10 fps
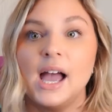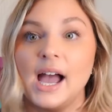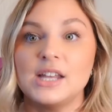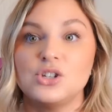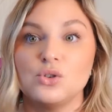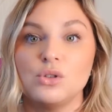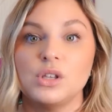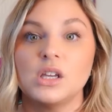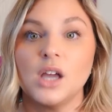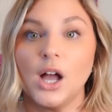I do
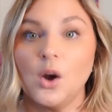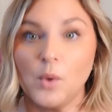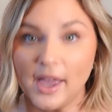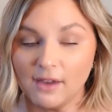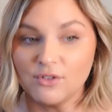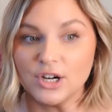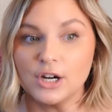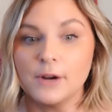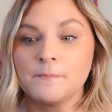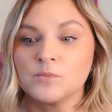think,
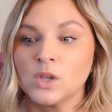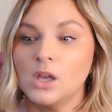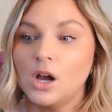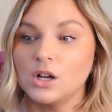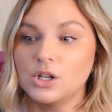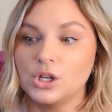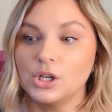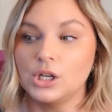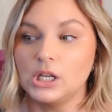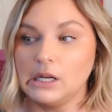however, a
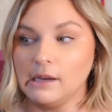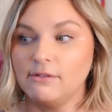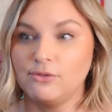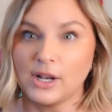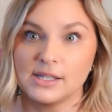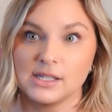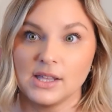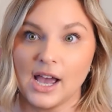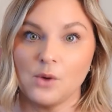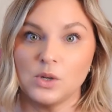good fix to
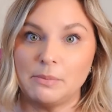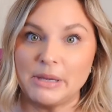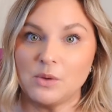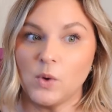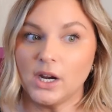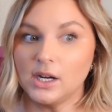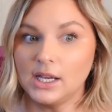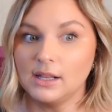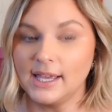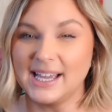that would be
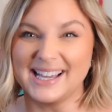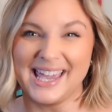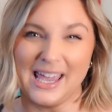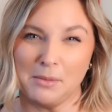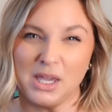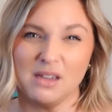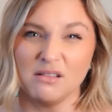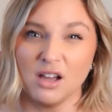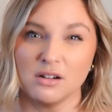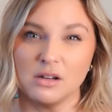wearing like a cami
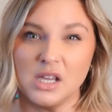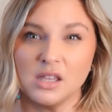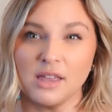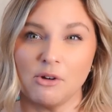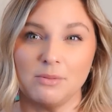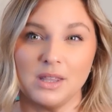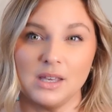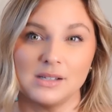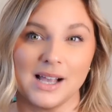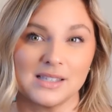underneath. That would be the
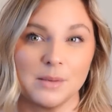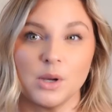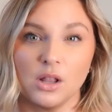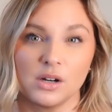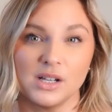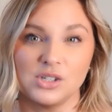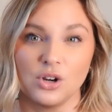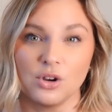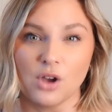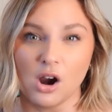exact same color as your
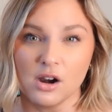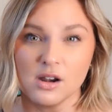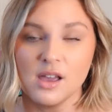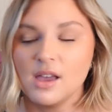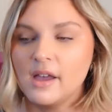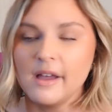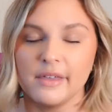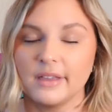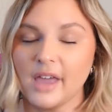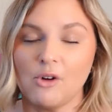yarn. I
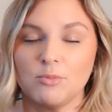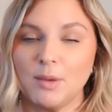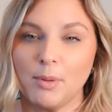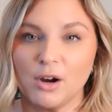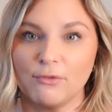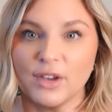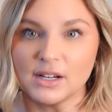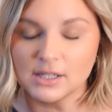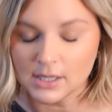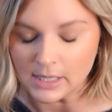think that would be perfect.